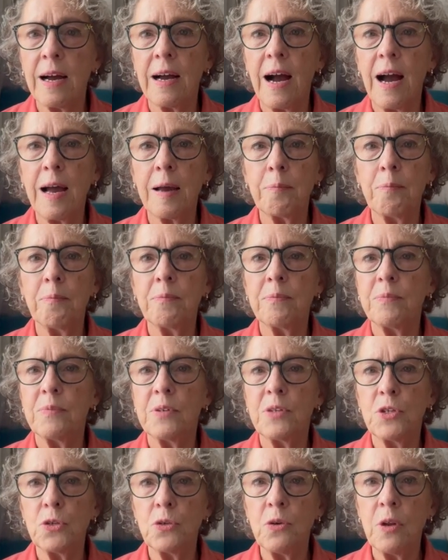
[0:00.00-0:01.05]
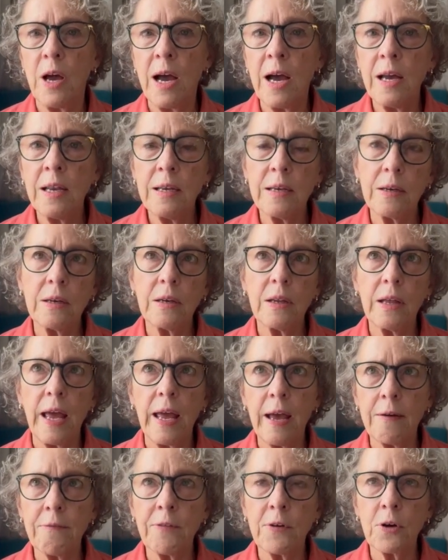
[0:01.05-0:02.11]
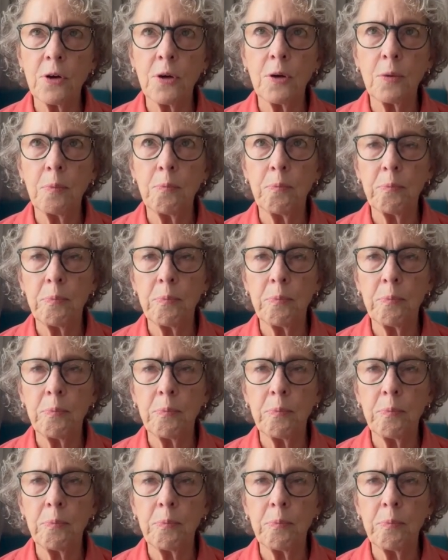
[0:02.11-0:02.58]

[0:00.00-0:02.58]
I do not ever